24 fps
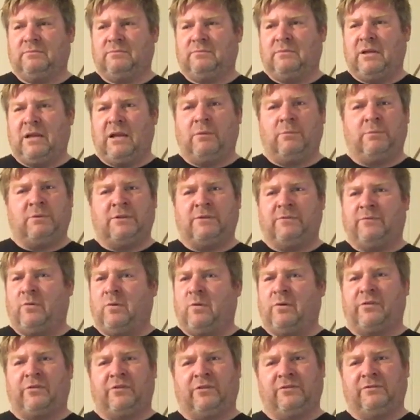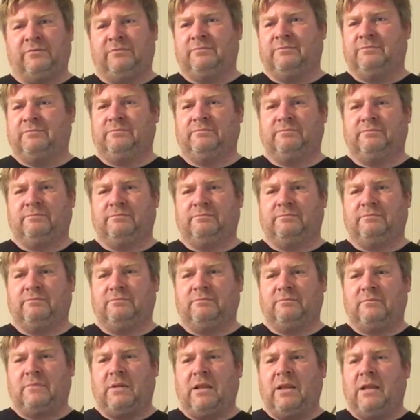I would divorce her.
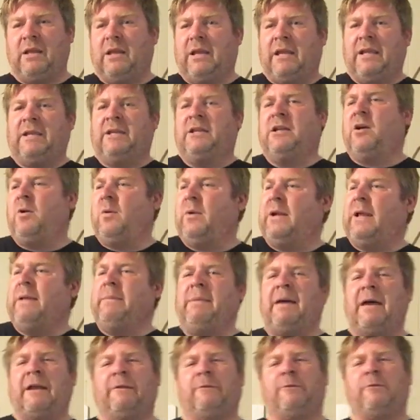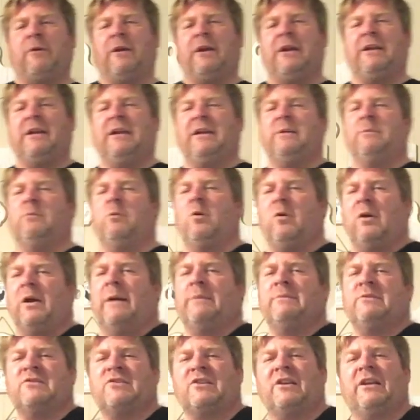And you know what? I'm not afraid anymore.
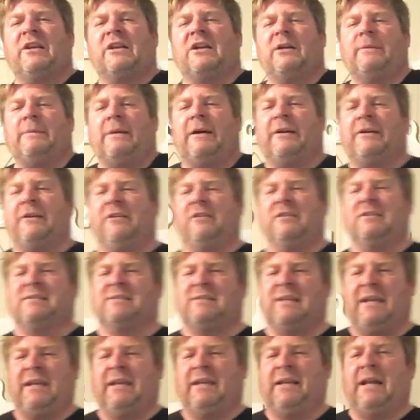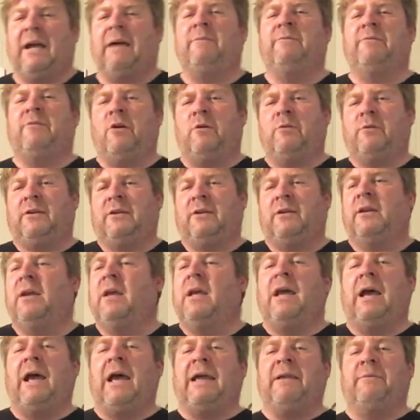I'm just going to come out here and say it. I'm voting,
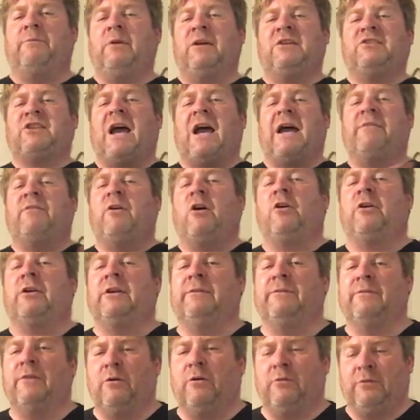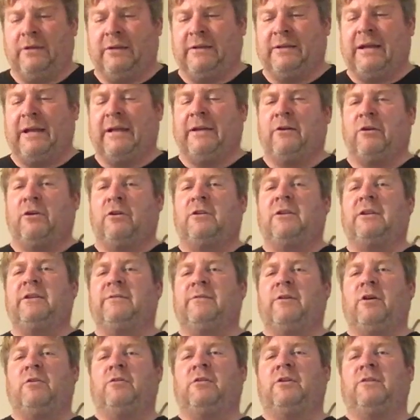and which I've already voted. I early
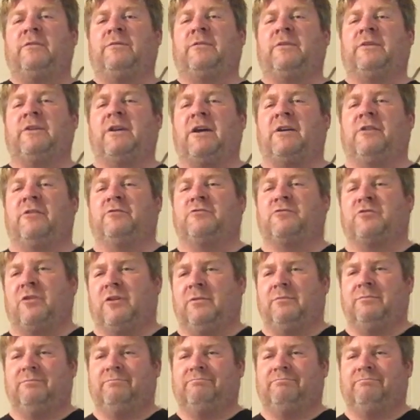voted for Donald Trump.